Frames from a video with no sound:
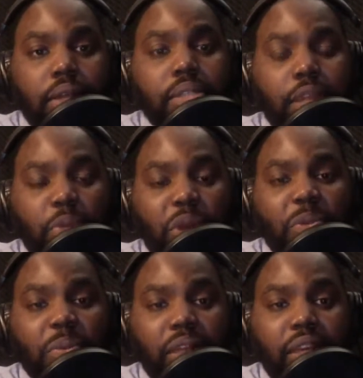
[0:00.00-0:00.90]
Some
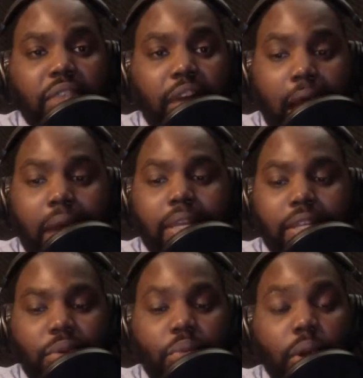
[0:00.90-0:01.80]
people believe that I
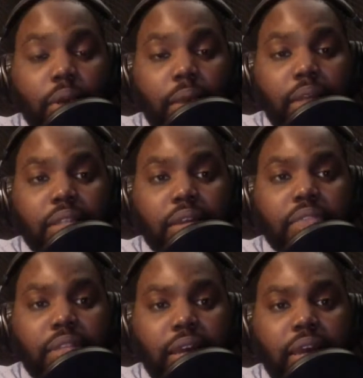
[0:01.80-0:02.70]
need to work myself
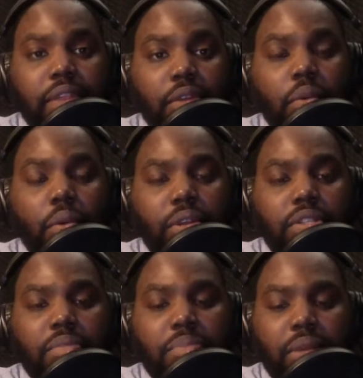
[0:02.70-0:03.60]
to death in order
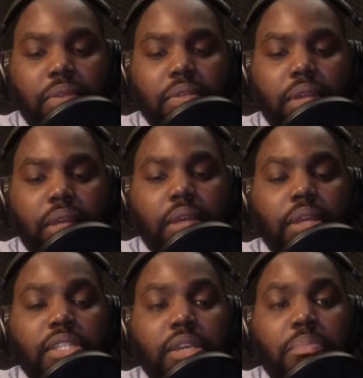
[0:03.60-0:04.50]
to build
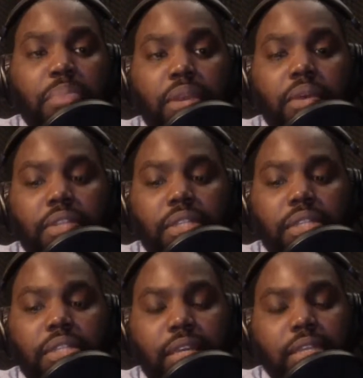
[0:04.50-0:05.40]
the
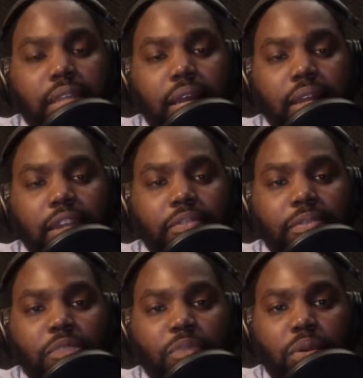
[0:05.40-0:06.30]
success that I need from
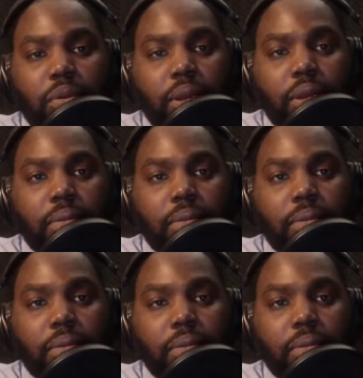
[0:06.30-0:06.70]
this program.